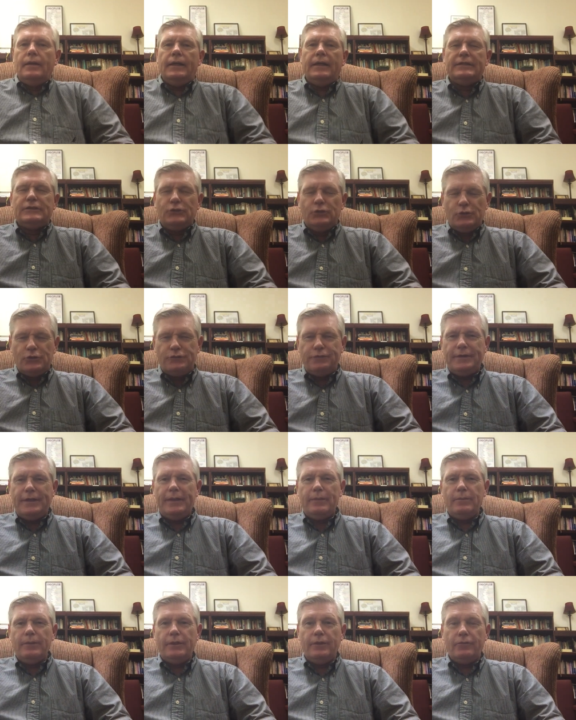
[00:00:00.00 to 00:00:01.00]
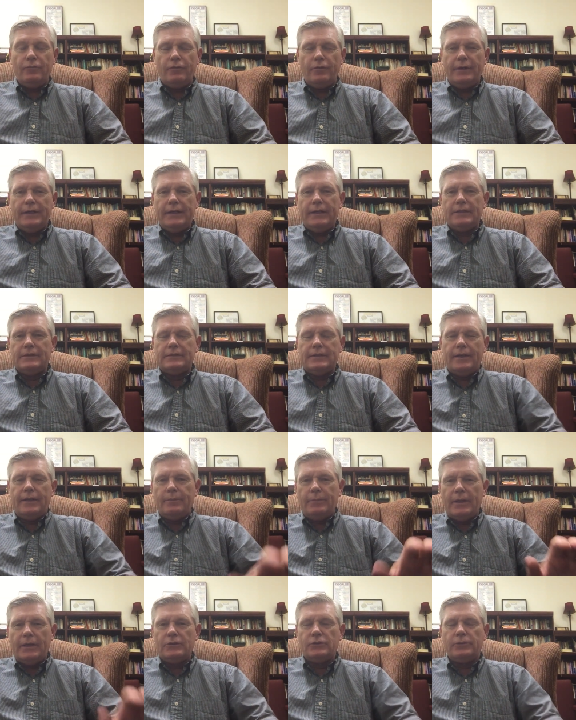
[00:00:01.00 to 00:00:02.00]
Hey, church family and friends.
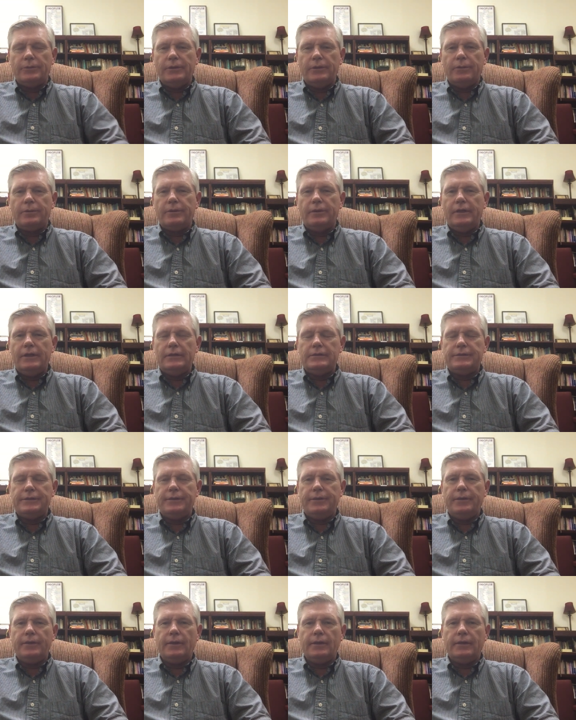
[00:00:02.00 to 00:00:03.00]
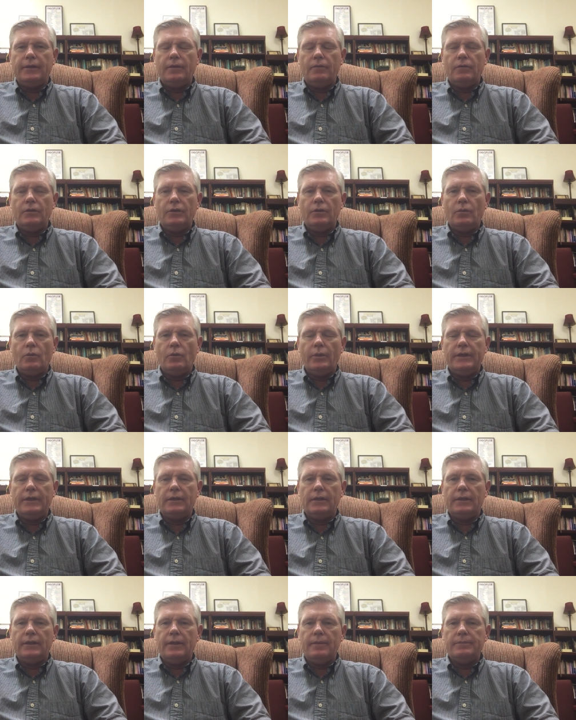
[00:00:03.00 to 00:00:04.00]
Hey, Pastor Bill Price here, uh, giving you a
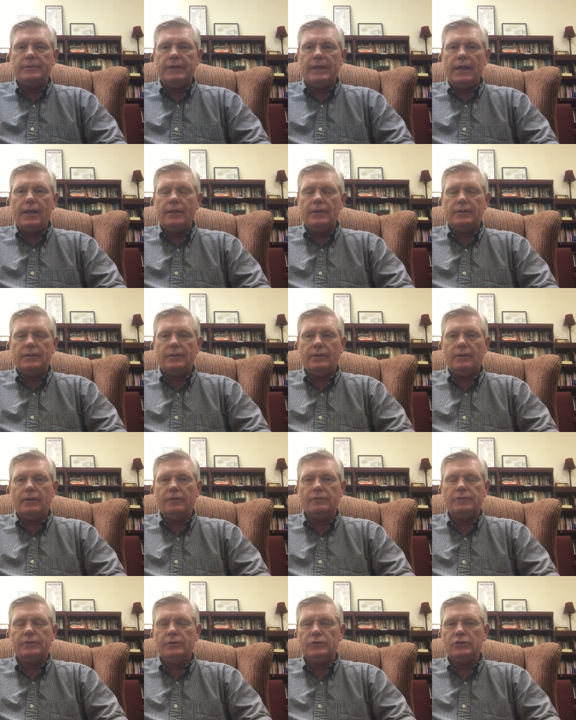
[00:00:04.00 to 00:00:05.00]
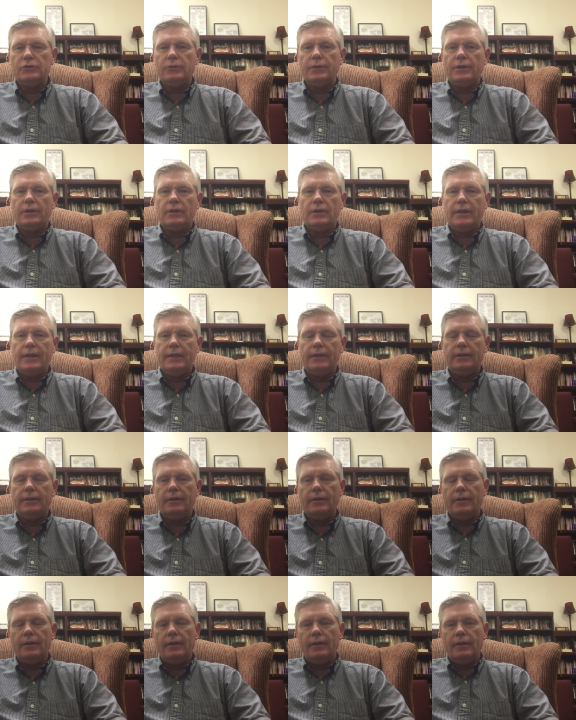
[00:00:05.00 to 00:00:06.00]
weekly update. Uh, first, I want to thank
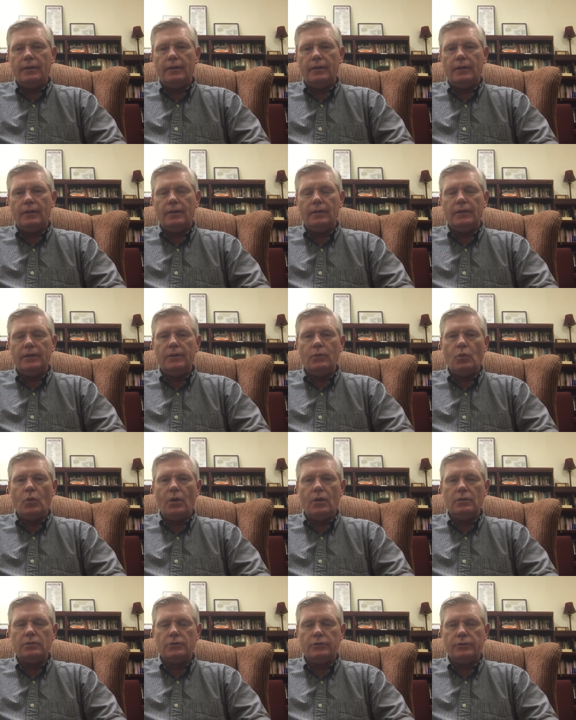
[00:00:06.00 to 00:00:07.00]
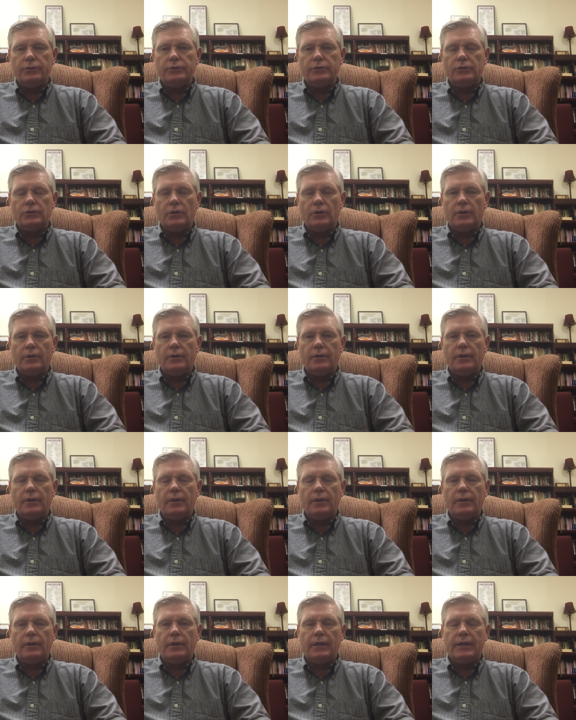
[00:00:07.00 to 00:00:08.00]
uh, Lee Walters,
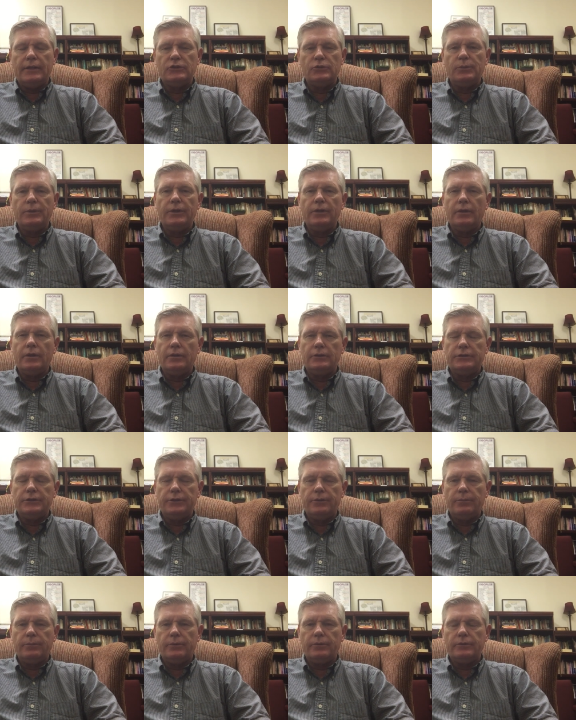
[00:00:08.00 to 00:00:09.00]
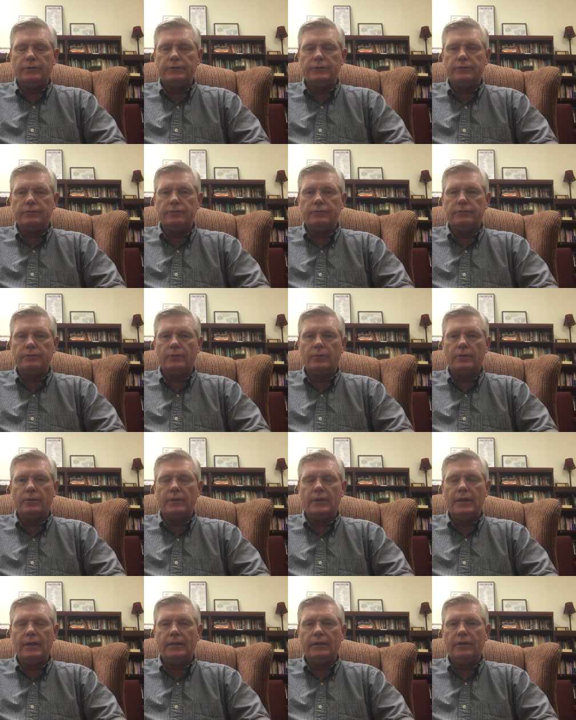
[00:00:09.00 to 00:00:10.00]
our SPR chairperson,
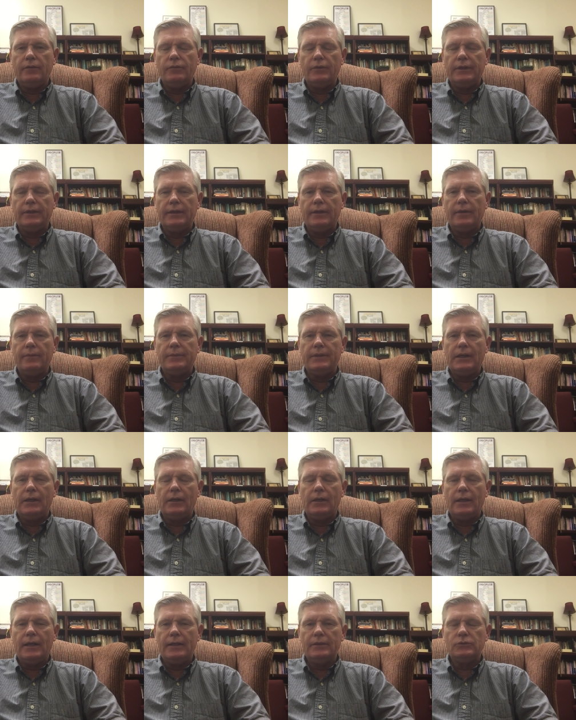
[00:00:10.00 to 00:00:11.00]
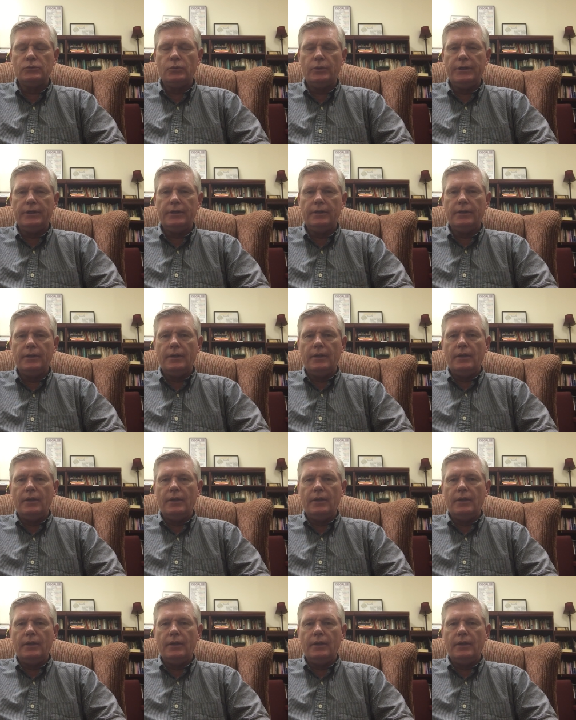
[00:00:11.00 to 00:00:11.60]
for uh, giving the update last week.